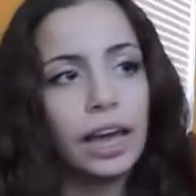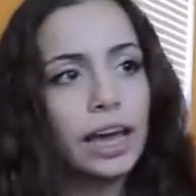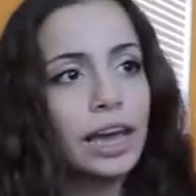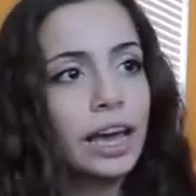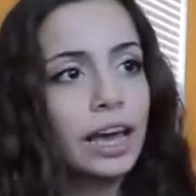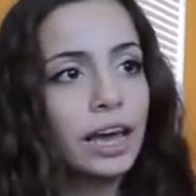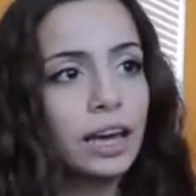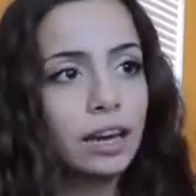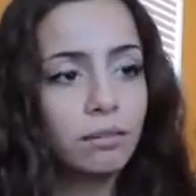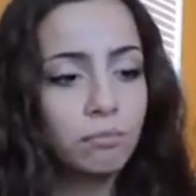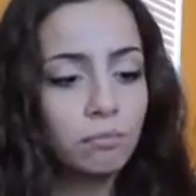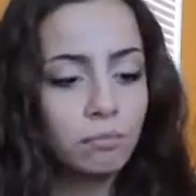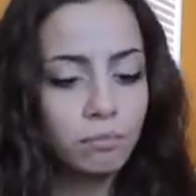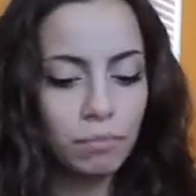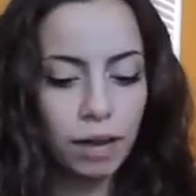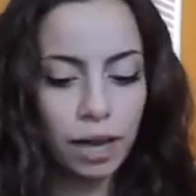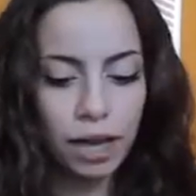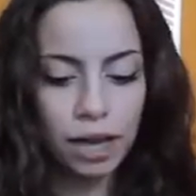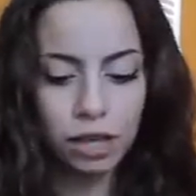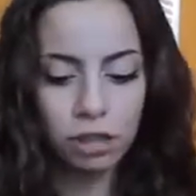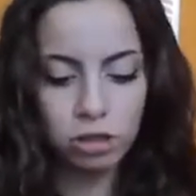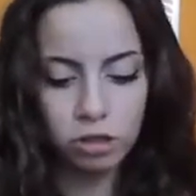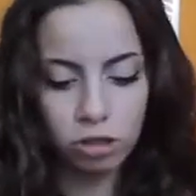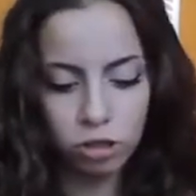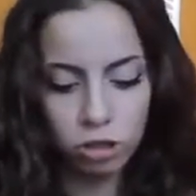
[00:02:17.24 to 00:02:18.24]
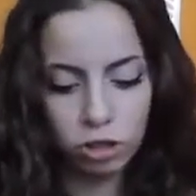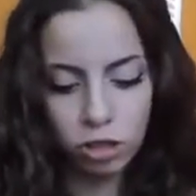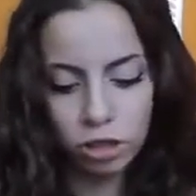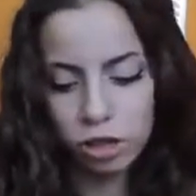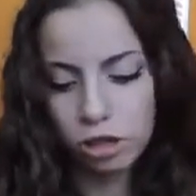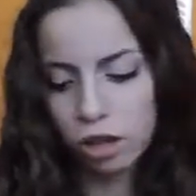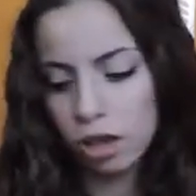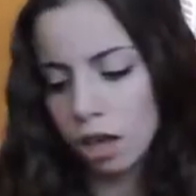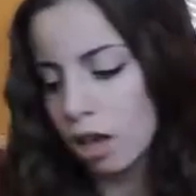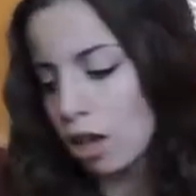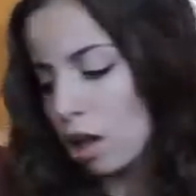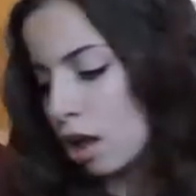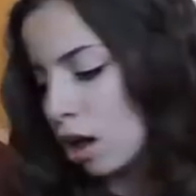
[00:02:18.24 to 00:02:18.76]
And my third,
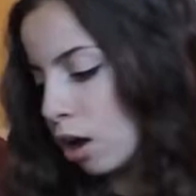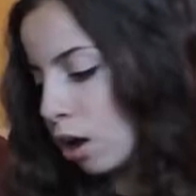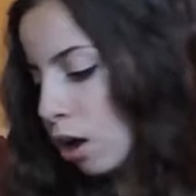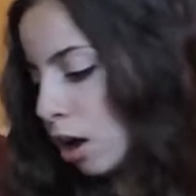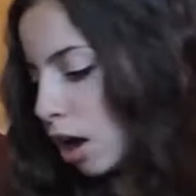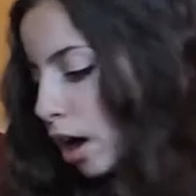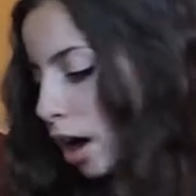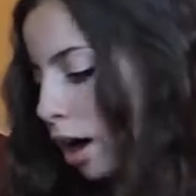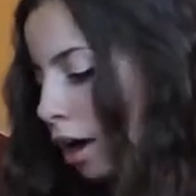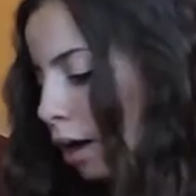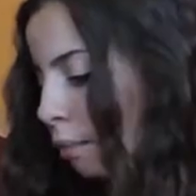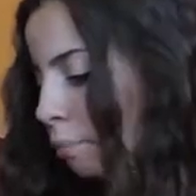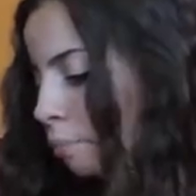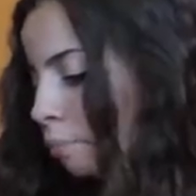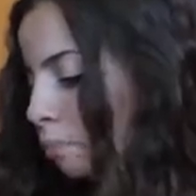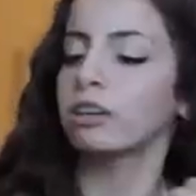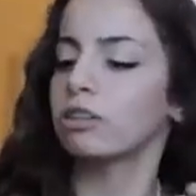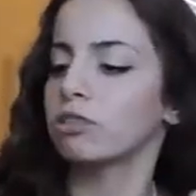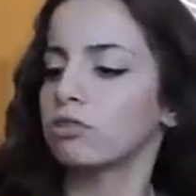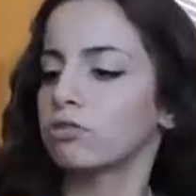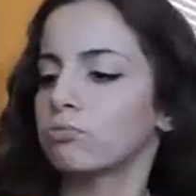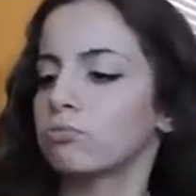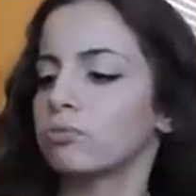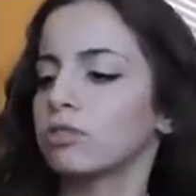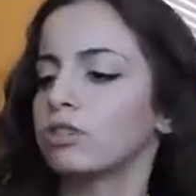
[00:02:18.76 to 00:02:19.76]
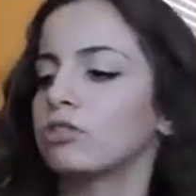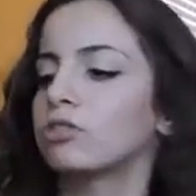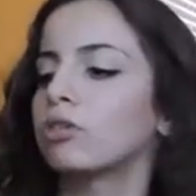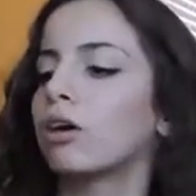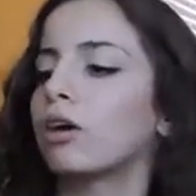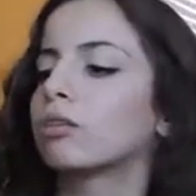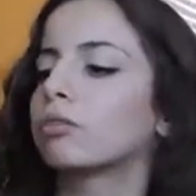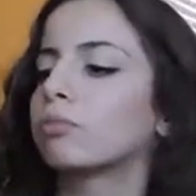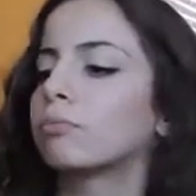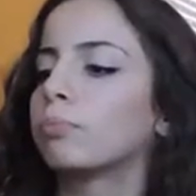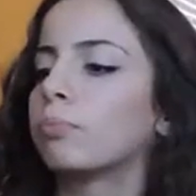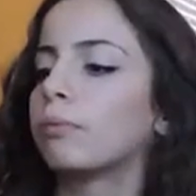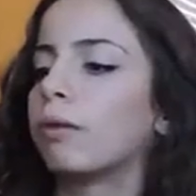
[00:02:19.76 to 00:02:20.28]
um, I just
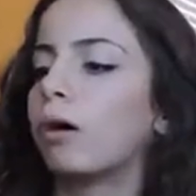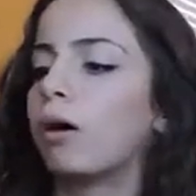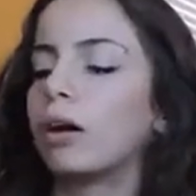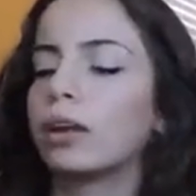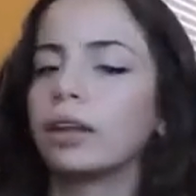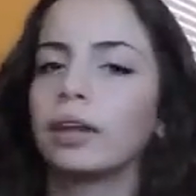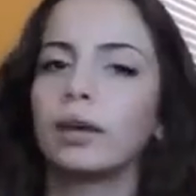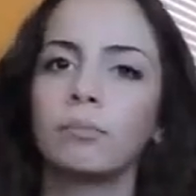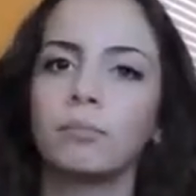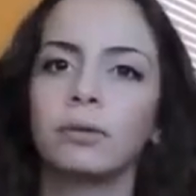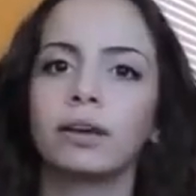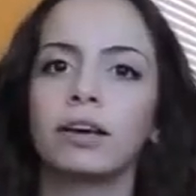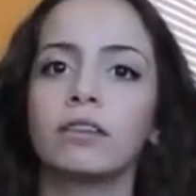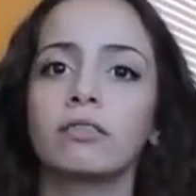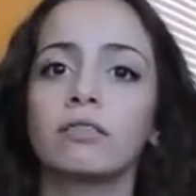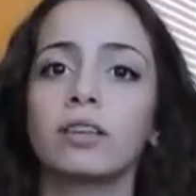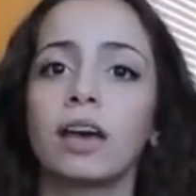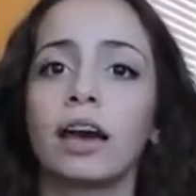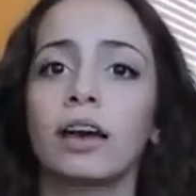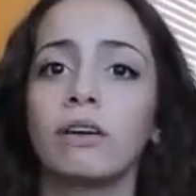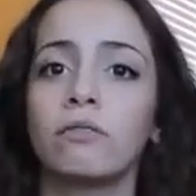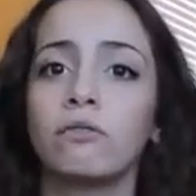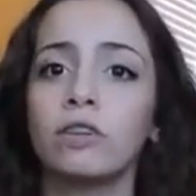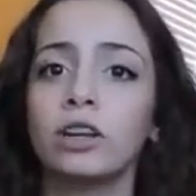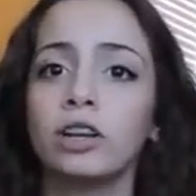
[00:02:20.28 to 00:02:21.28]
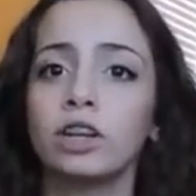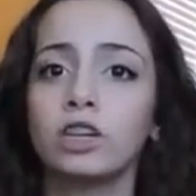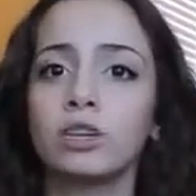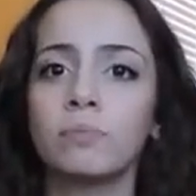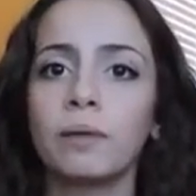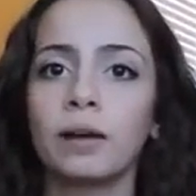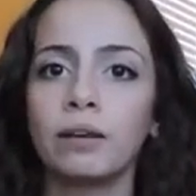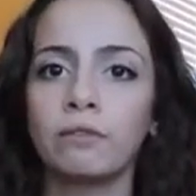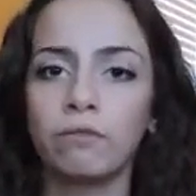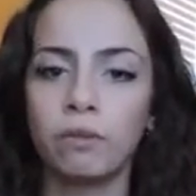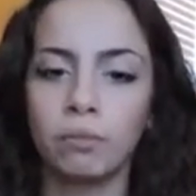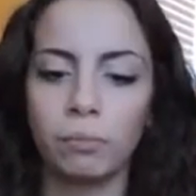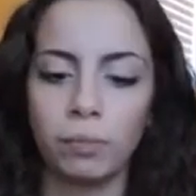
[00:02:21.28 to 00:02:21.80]
restocked on it because I finished
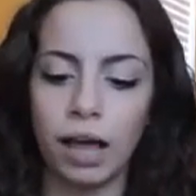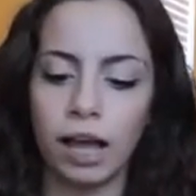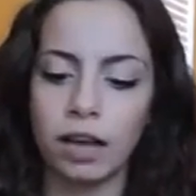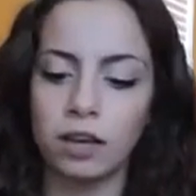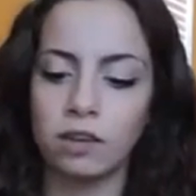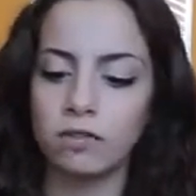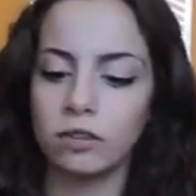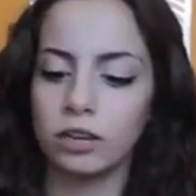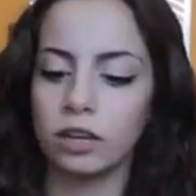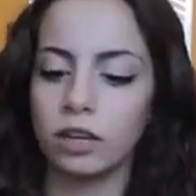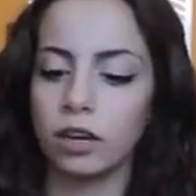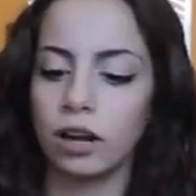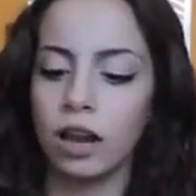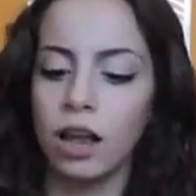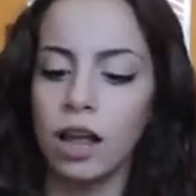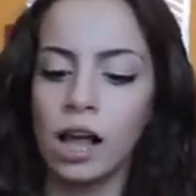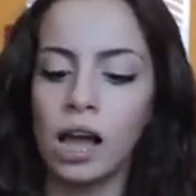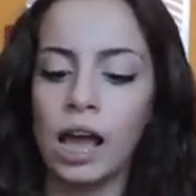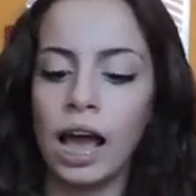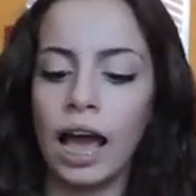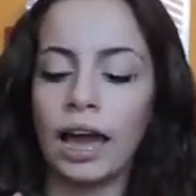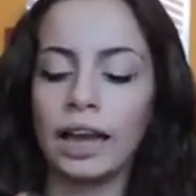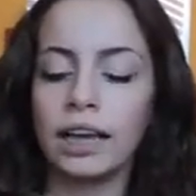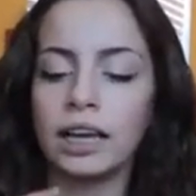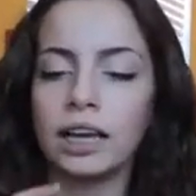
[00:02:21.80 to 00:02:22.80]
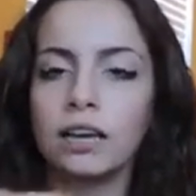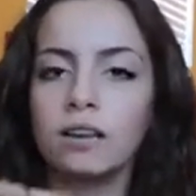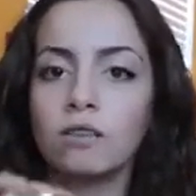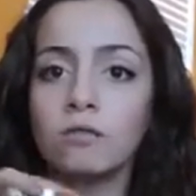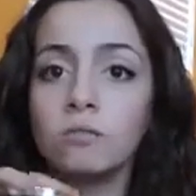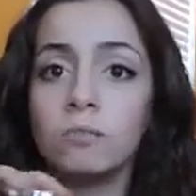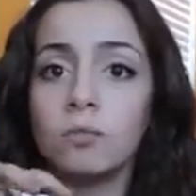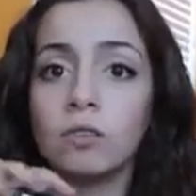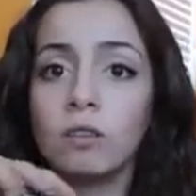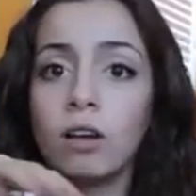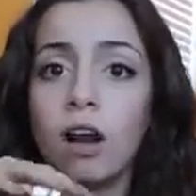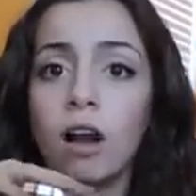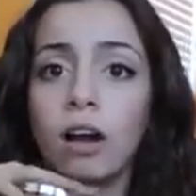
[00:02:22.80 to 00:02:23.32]
mine from last year, and it is
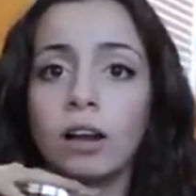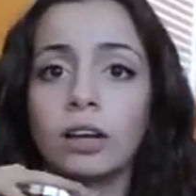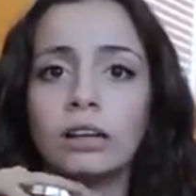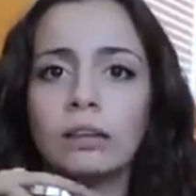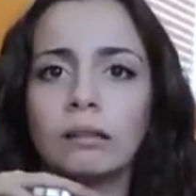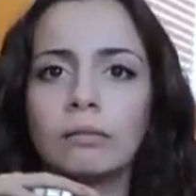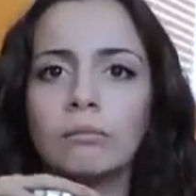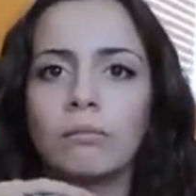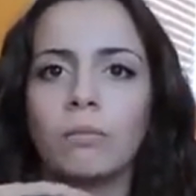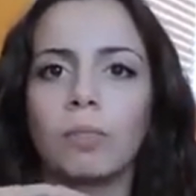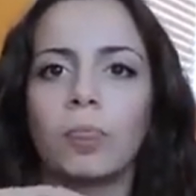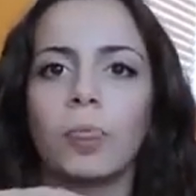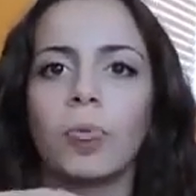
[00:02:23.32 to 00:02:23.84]
mahogany.